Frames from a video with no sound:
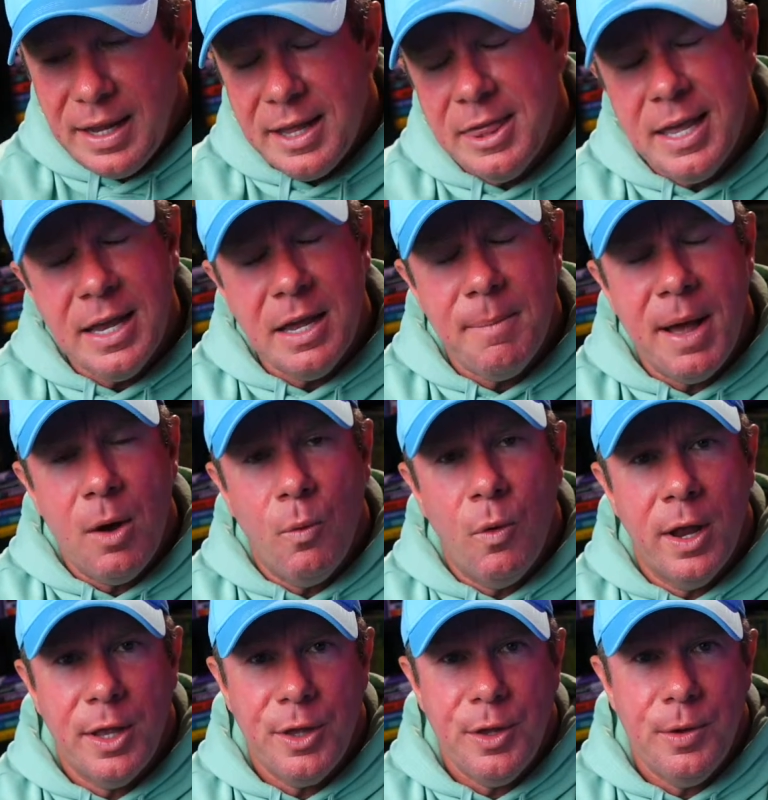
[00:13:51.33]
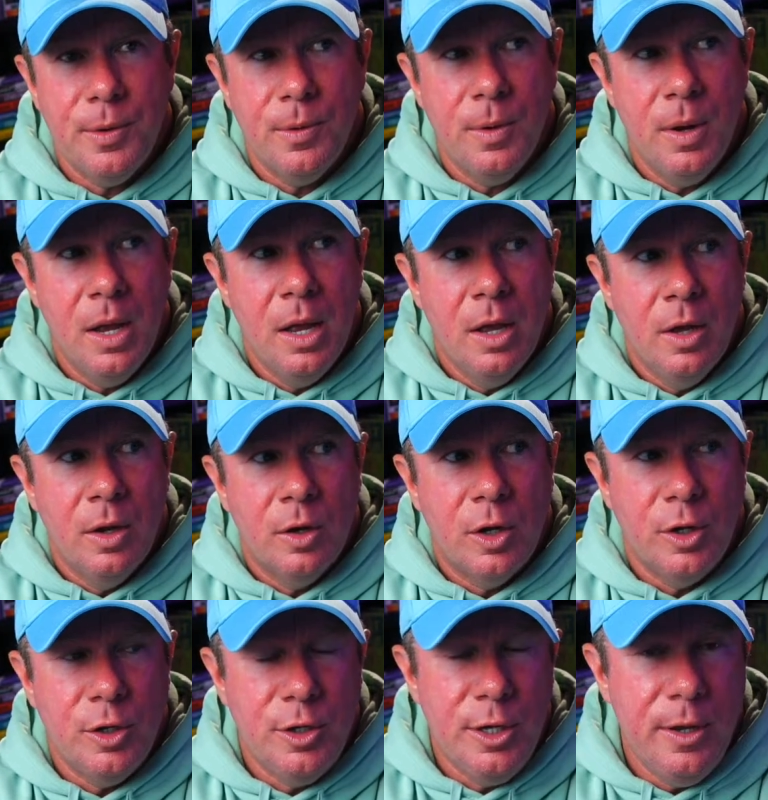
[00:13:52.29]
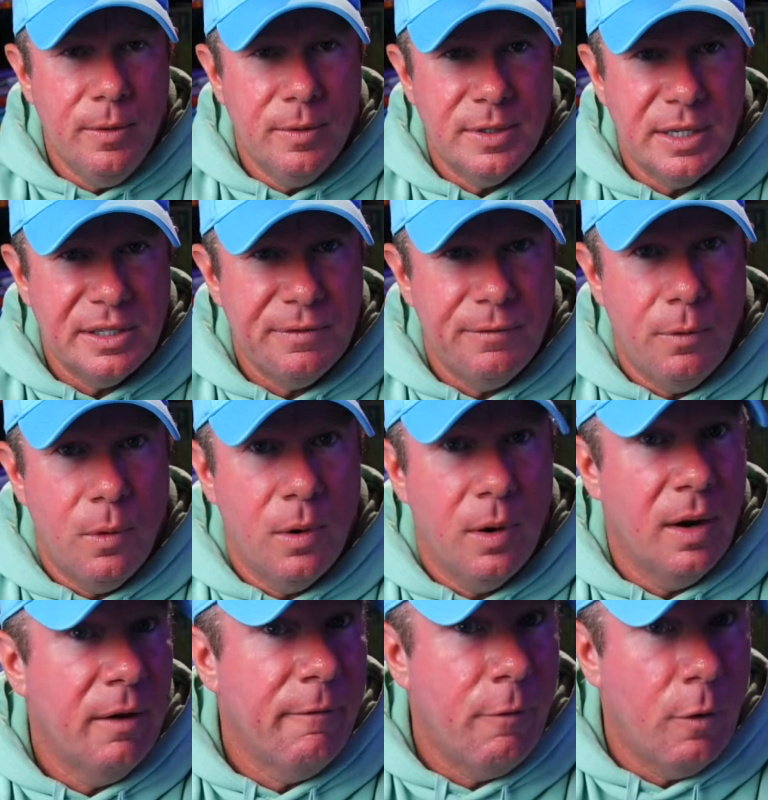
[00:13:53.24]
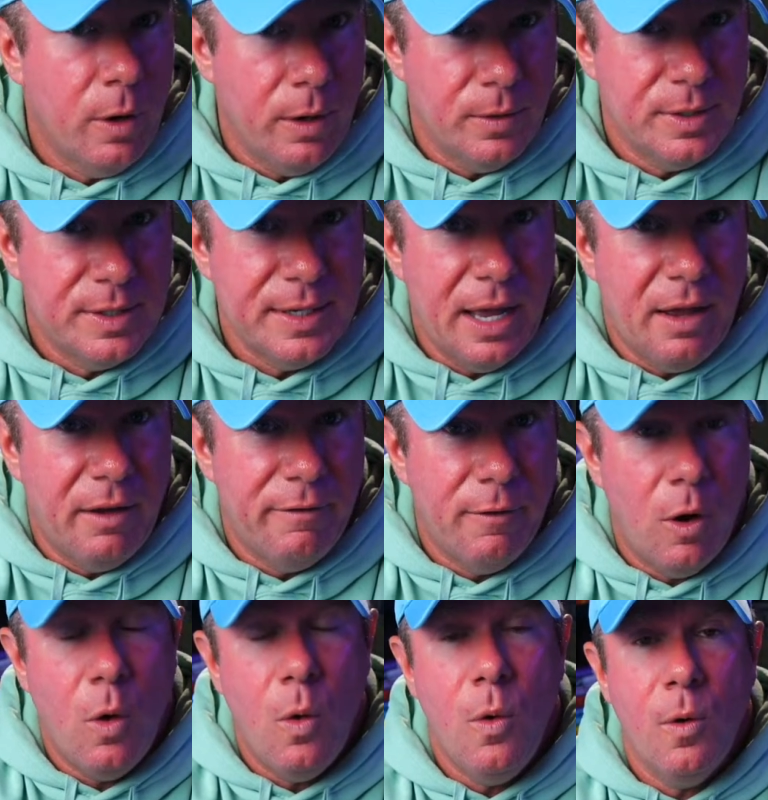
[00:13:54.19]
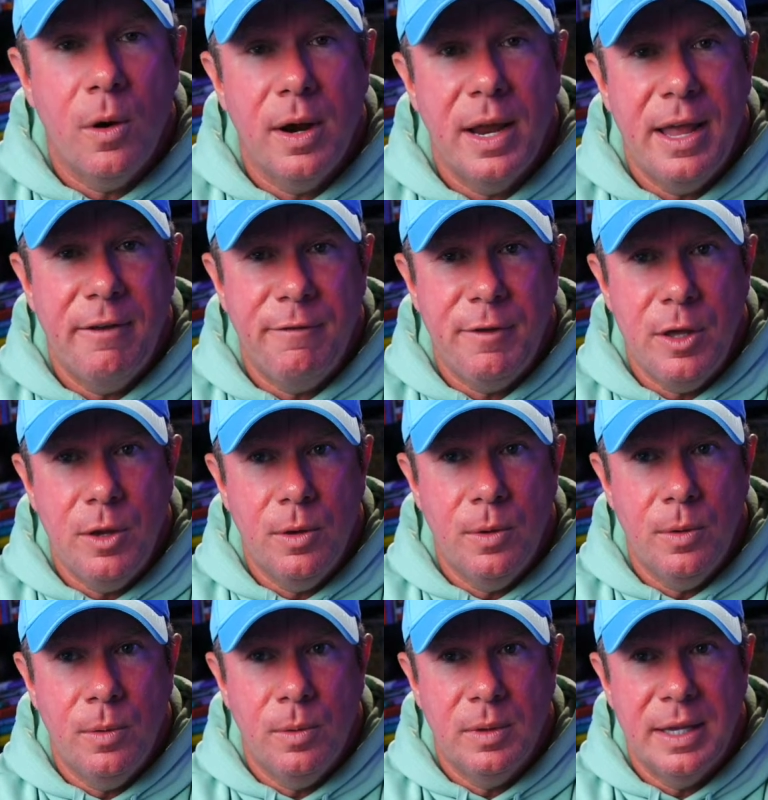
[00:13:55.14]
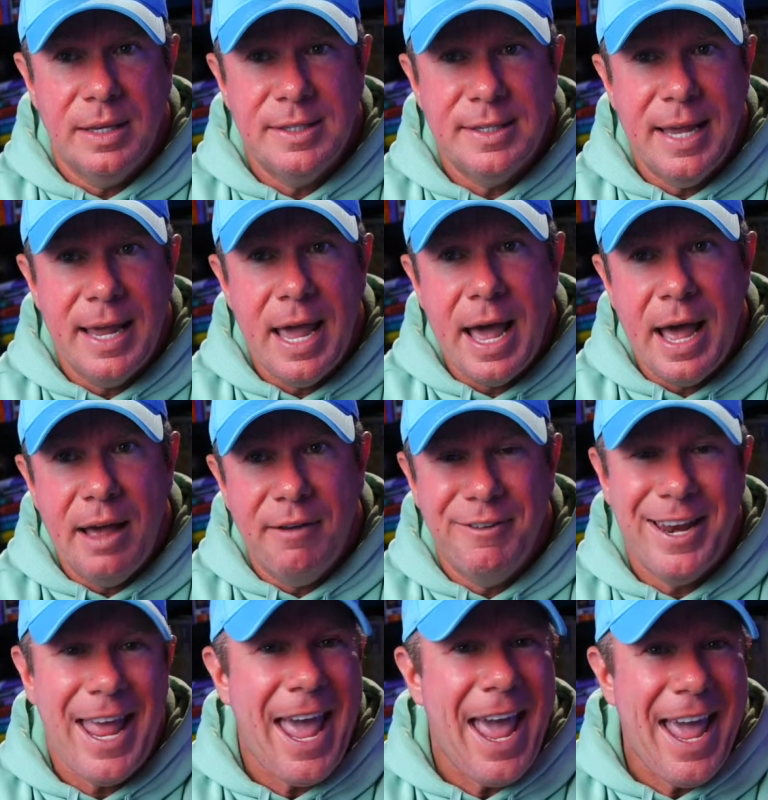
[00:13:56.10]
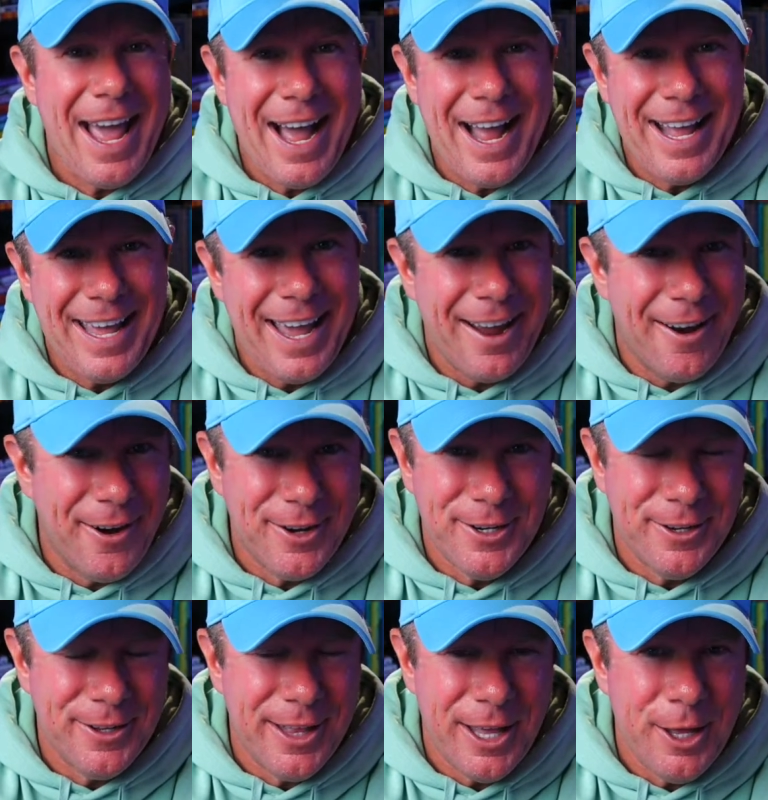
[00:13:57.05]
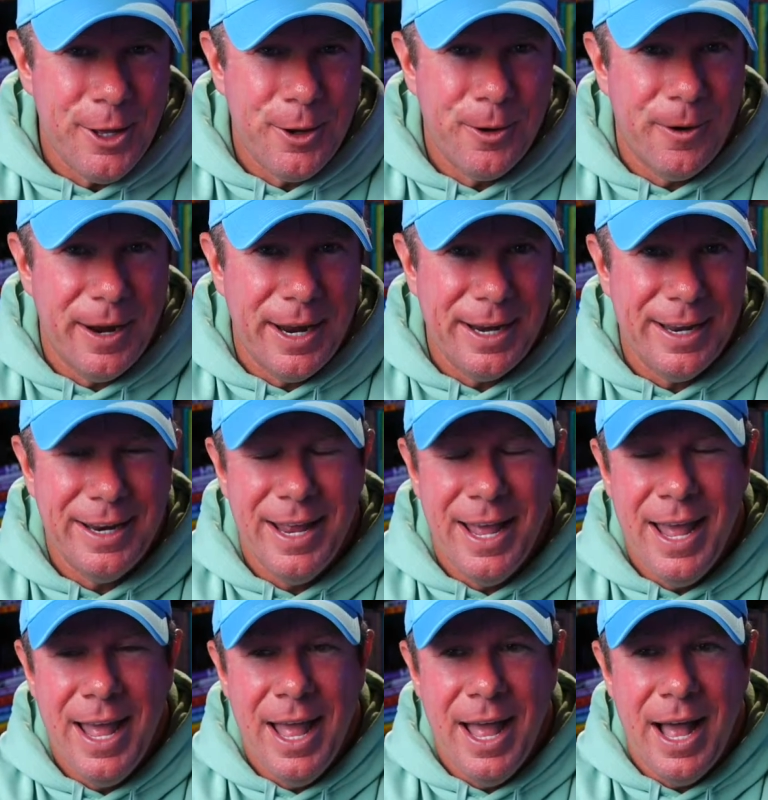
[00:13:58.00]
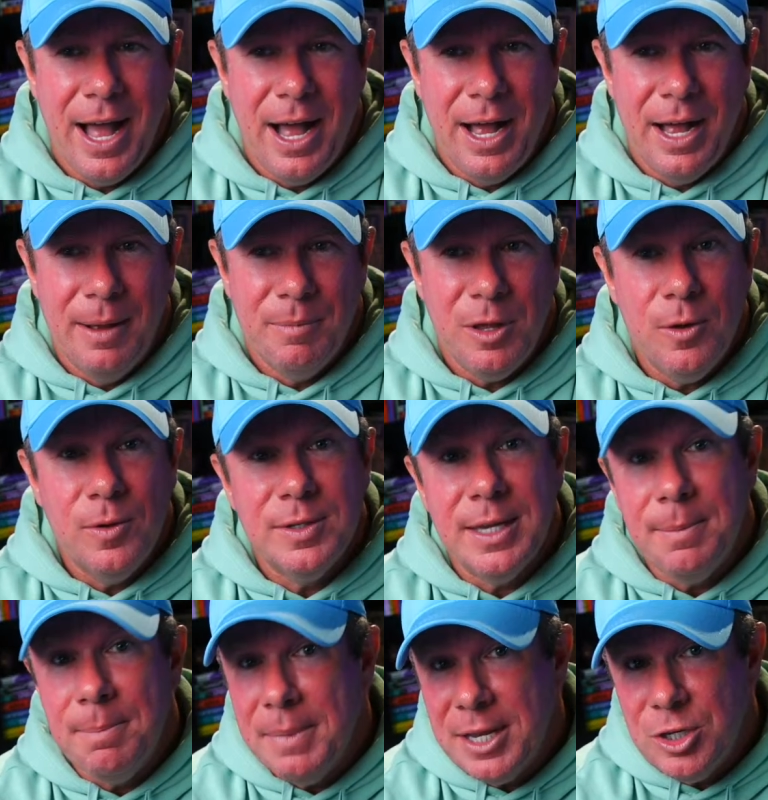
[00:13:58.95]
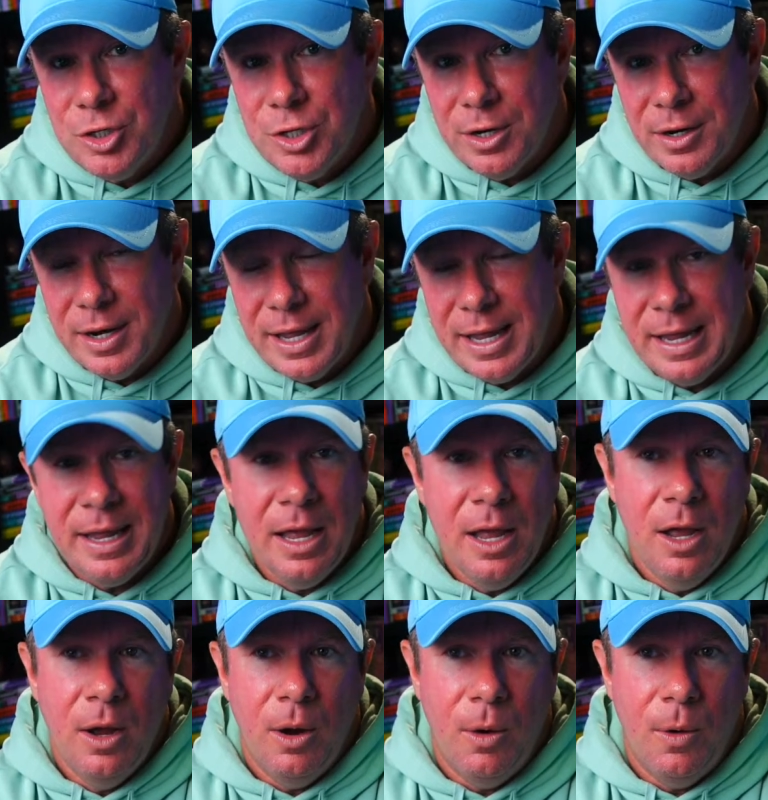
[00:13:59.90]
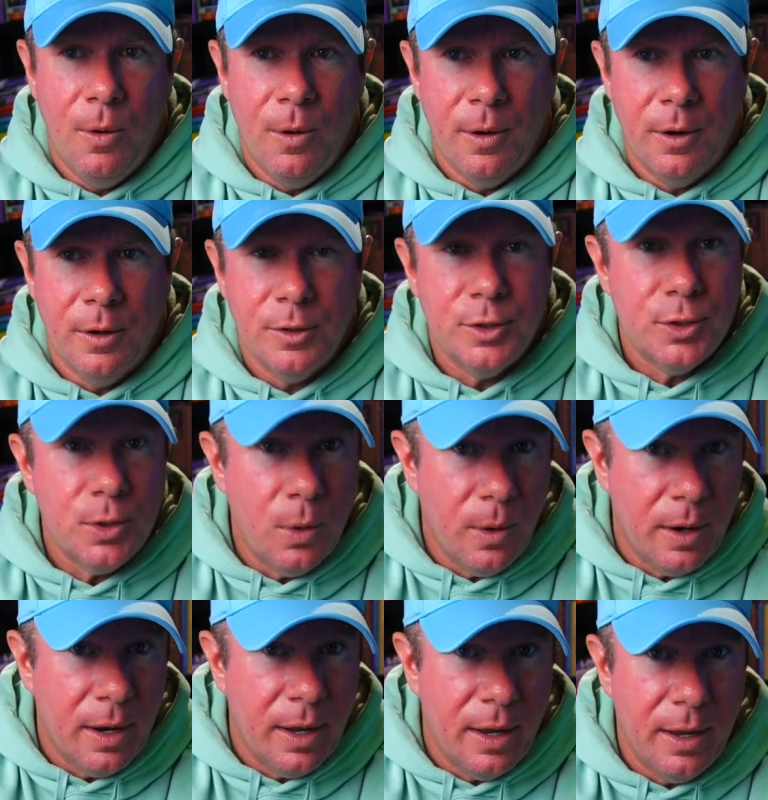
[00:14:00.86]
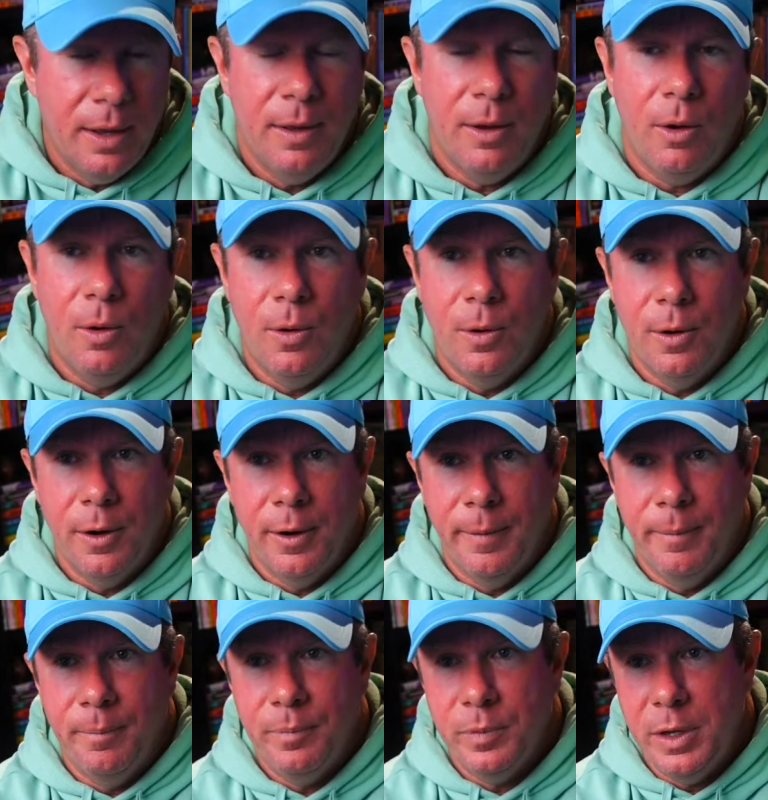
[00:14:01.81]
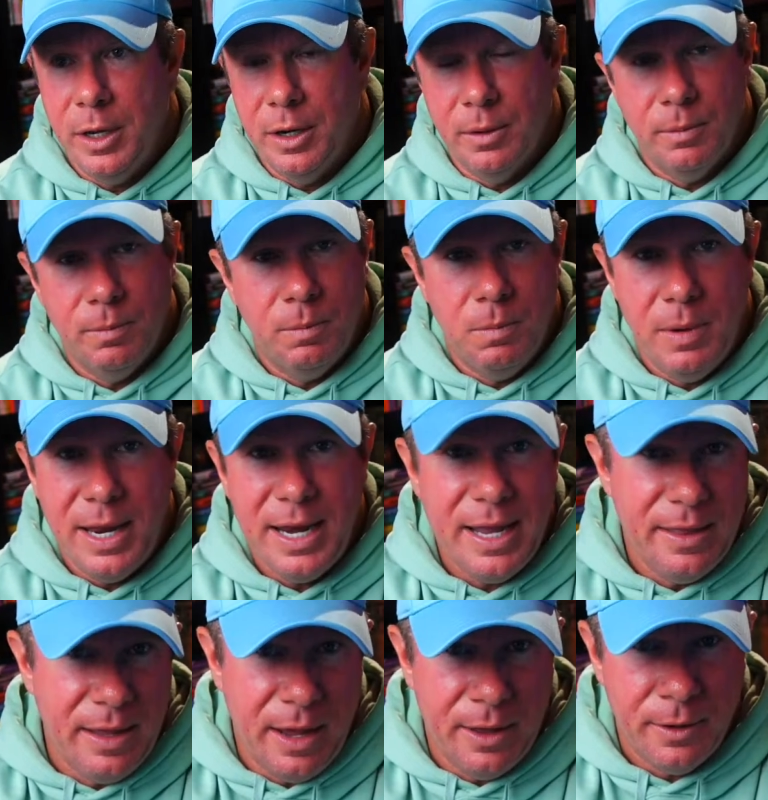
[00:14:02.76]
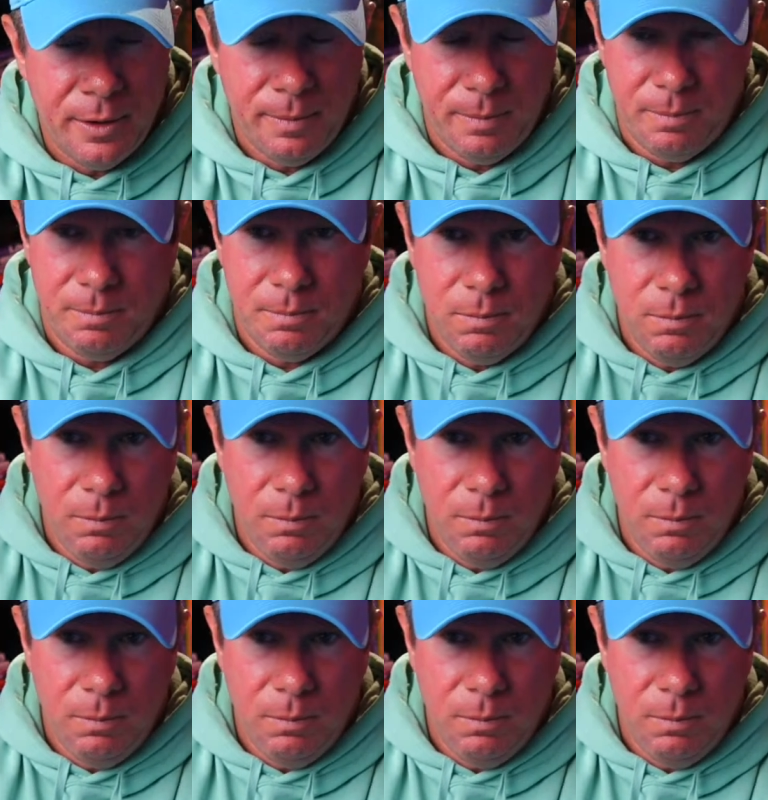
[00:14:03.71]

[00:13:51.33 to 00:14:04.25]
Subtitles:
think about what you could use this for yourself. Or if you, let's say, have an AI character that you created using Midjourney or Sora or any of the other